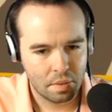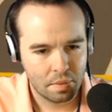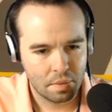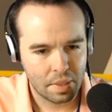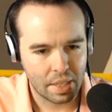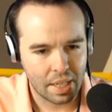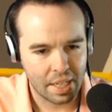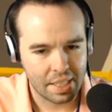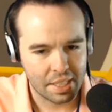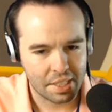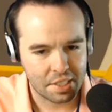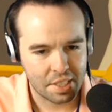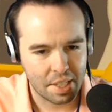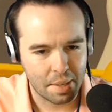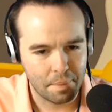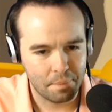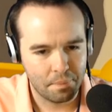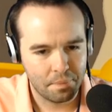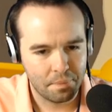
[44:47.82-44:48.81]
I take a step.
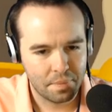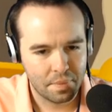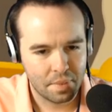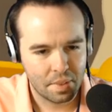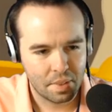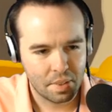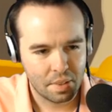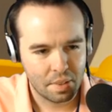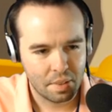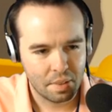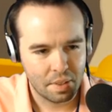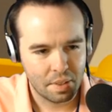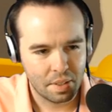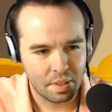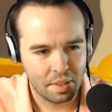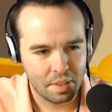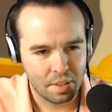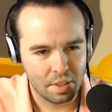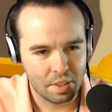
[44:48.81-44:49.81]
I take a
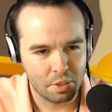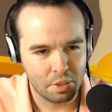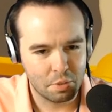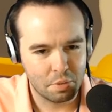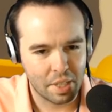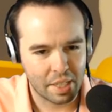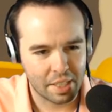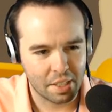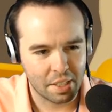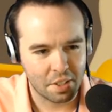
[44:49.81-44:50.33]
step. You take another